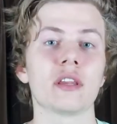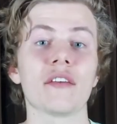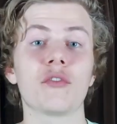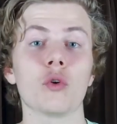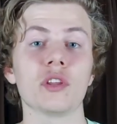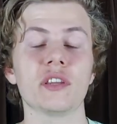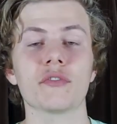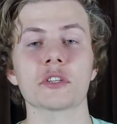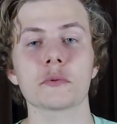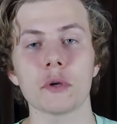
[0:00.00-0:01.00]
Therefore, the
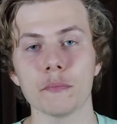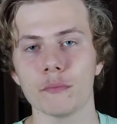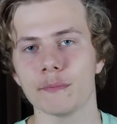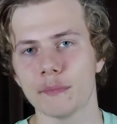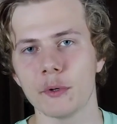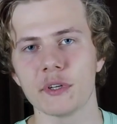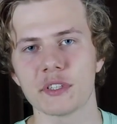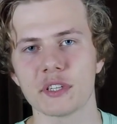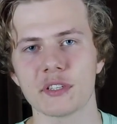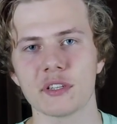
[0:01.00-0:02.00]
difference between
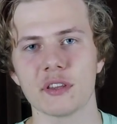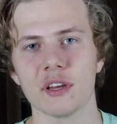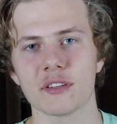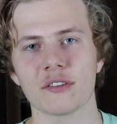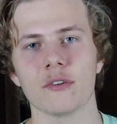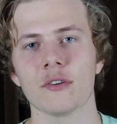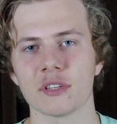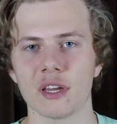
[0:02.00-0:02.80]
$1,060,000